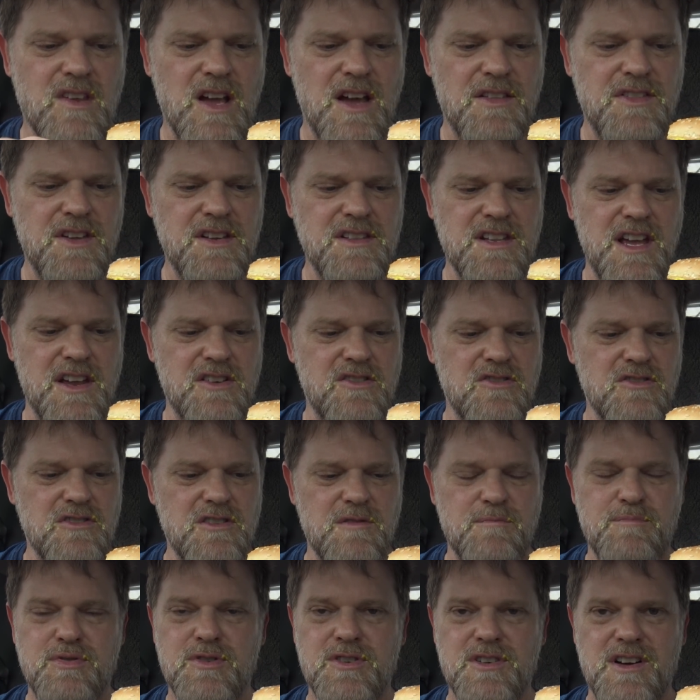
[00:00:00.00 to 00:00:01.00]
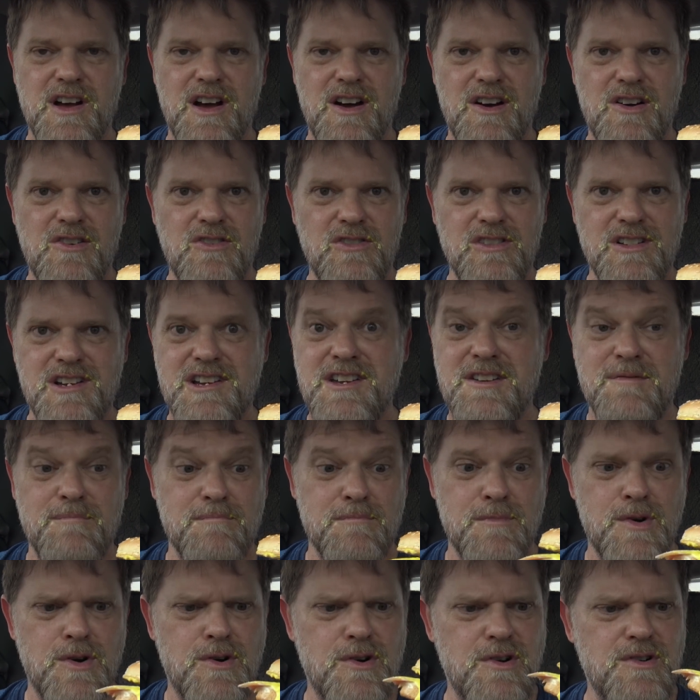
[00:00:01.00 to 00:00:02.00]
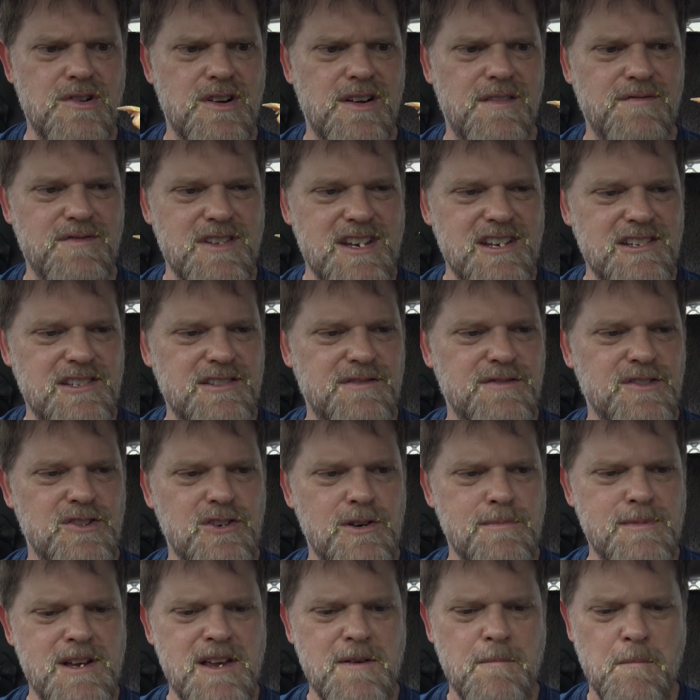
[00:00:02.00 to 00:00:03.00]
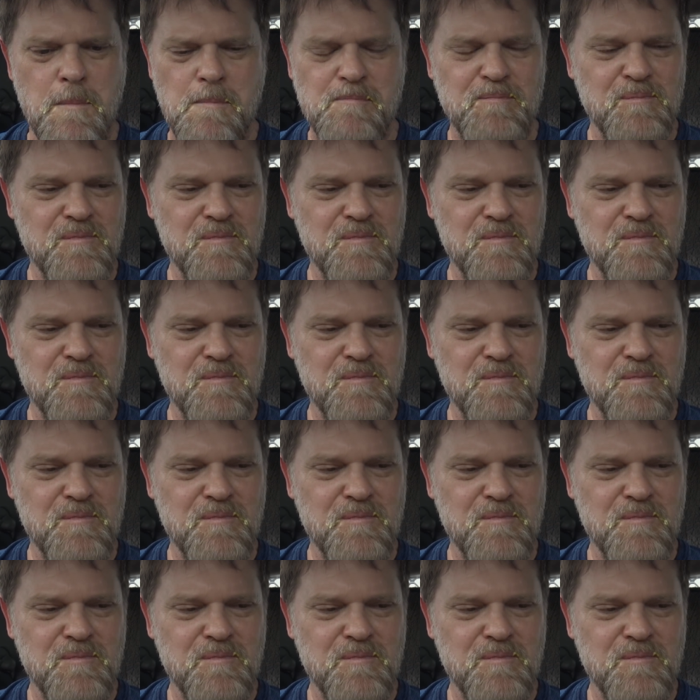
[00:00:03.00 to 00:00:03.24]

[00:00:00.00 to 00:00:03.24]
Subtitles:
I think they could have put a whole heap more on this for me,